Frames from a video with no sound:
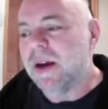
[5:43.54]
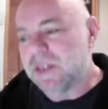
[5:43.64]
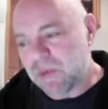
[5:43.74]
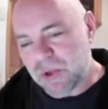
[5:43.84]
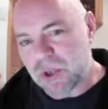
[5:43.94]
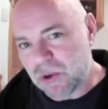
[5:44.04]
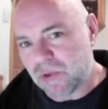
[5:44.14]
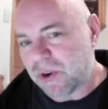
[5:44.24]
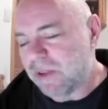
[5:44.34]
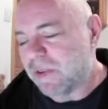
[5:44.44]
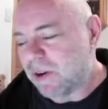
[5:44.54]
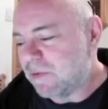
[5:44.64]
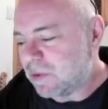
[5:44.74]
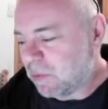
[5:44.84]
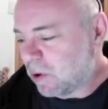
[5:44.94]
the story
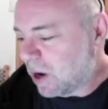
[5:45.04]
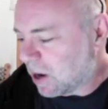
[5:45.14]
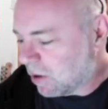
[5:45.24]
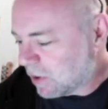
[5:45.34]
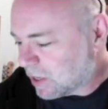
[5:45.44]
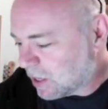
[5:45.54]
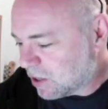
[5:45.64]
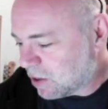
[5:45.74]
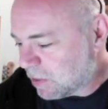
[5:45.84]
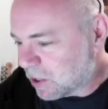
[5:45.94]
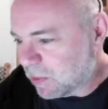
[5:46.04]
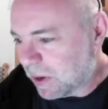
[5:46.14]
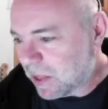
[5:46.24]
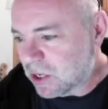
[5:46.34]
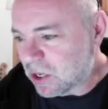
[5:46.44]
evolves more. I can't really say too much
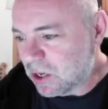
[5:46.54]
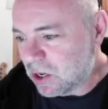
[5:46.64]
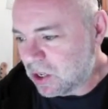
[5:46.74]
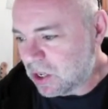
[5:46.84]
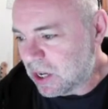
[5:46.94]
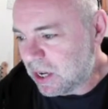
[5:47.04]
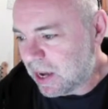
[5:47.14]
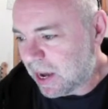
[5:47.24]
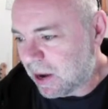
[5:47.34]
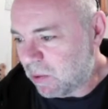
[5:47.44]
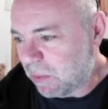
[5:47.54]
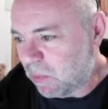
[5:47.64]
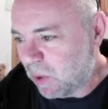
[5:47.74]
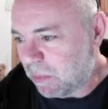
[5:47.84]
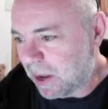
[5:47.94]
about that. So you can see how
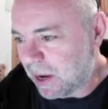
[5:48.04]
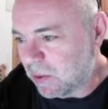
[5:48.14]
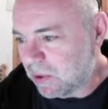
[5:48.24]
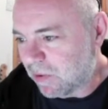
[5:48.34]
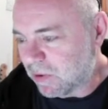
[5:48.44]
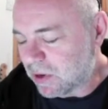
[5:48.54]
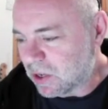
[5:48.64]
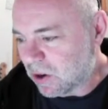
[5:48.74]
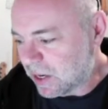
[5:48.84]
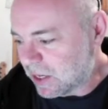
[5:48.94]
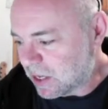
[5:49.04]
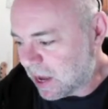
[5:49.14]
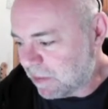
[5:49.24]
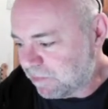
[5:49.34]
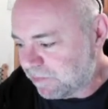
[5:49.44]
we played with different designs
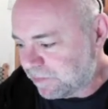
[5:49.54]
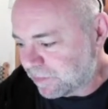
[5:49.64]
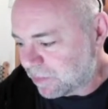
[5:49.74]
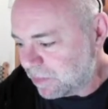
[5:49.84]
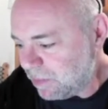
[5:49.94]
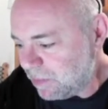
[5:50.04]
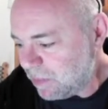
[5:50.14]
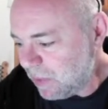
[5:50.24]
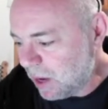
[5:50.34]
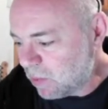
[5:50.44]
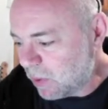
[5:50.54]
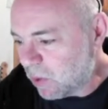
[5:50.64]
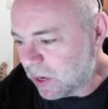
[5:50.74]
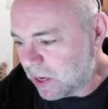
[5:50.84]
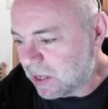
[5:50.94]
there, and we
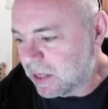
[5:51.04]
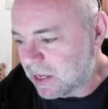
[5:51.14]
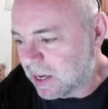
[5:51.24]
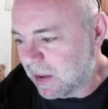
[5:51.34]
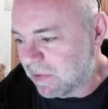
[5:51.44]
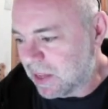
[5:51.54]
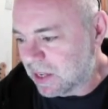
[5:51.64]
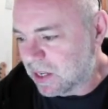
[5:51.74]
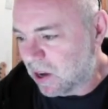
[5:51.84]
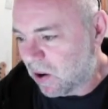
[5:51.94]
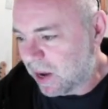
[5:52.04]
wanted to give this guy a